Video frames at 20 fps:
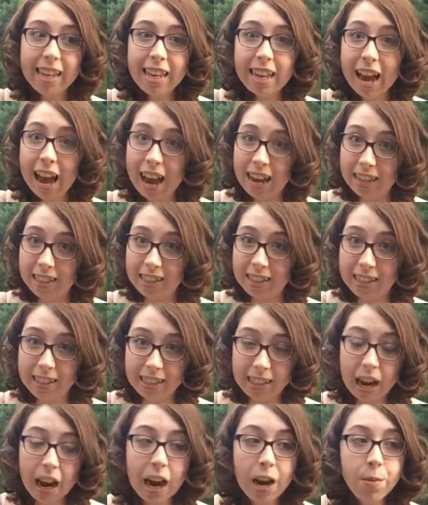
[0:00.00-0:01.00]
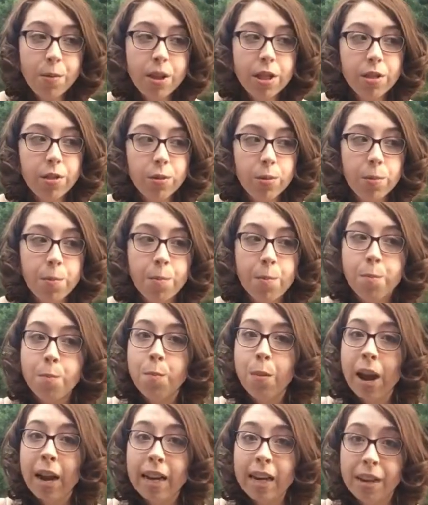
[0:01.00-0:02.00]
Yes, I went through
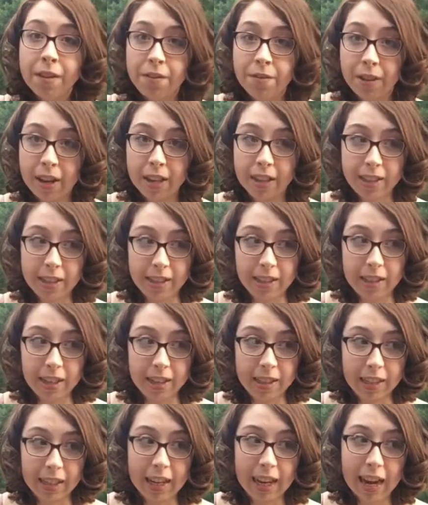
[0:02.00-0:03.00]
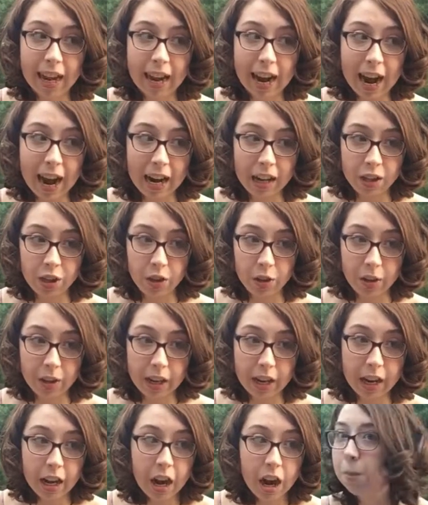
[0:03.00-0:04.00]
many phases as a kid,
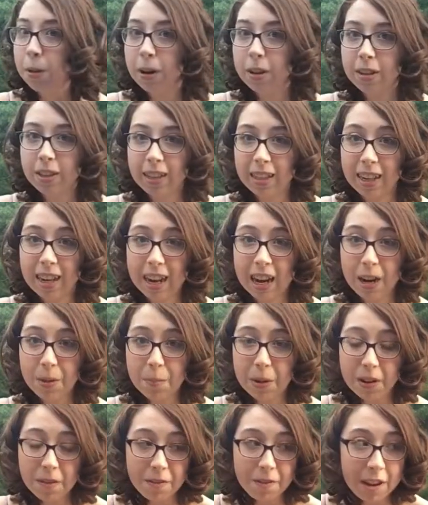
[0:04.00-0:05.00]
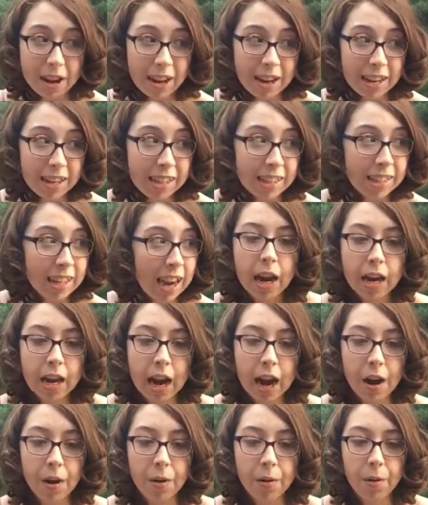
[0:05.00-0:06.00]
actually. Embarrassing anime phase.
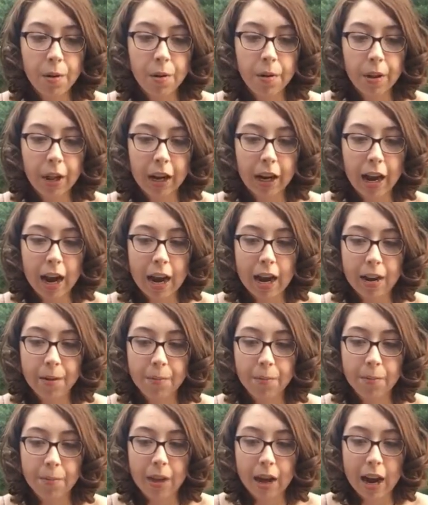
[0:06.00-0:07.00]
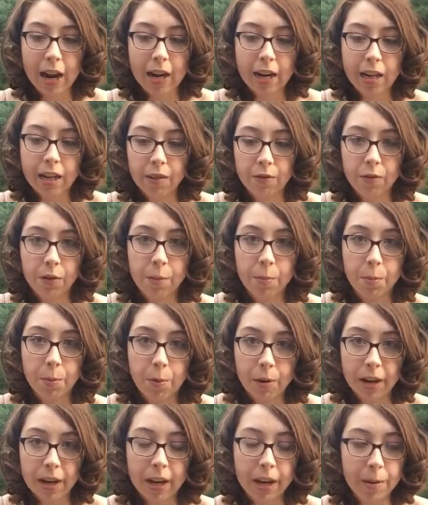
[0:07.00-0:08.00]
Now, like, I'm at a different
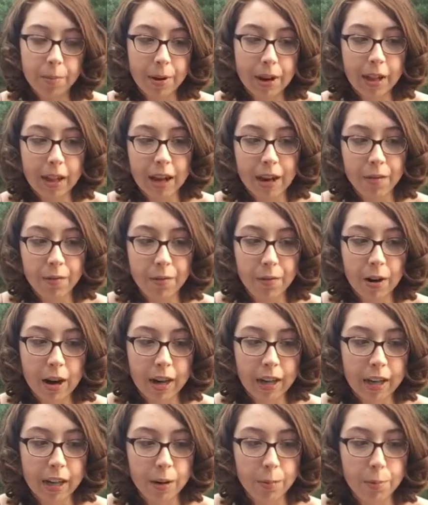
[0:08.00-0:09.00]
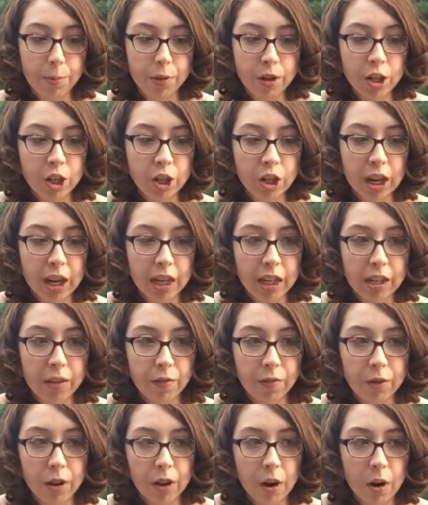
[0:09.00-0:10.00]
point in my life where I can appreciate
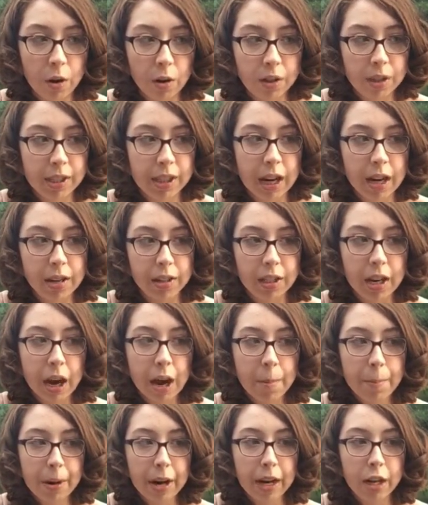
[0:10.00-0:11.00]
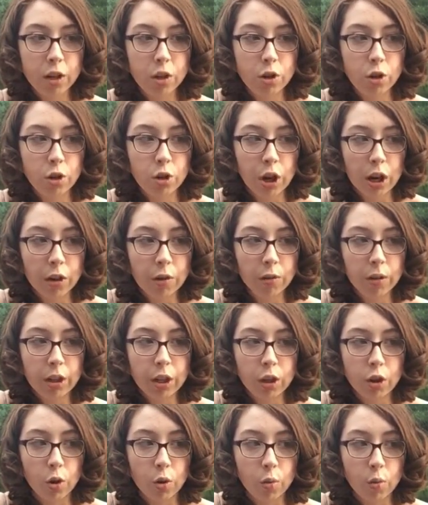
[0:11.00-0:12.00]
different art styles, but I
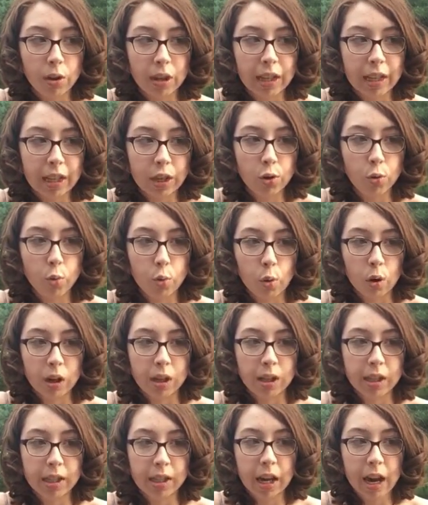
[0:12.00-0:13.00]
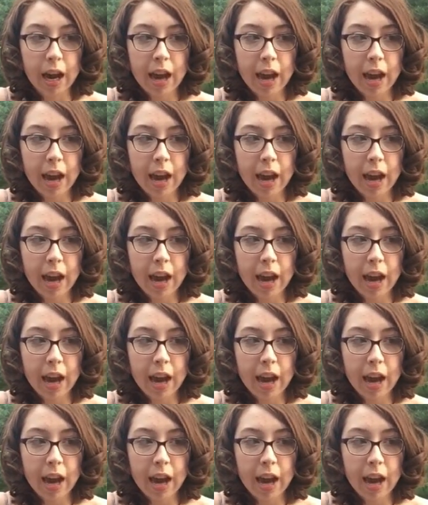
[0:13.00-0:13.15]
generally don't lean towards